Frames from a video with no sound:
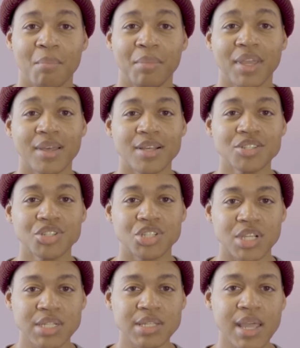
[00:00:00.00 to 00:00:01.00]
Because
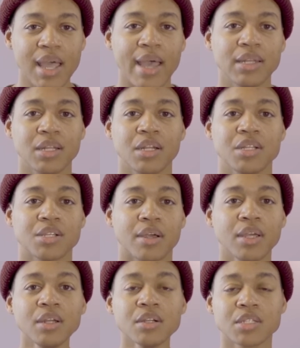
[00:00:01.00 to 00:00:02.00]
just like identities are
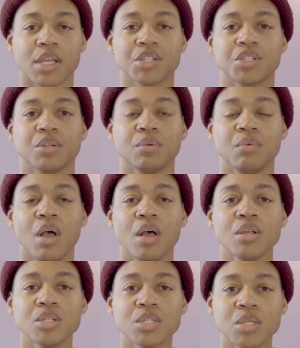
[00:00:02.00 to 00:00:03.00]
intersectional,
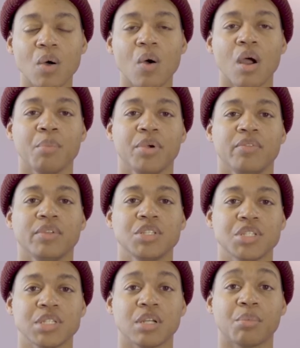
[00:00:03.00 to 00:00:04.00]
so are
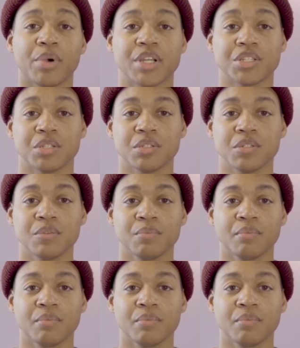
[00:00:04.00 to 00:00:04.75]
privileges and oppressions.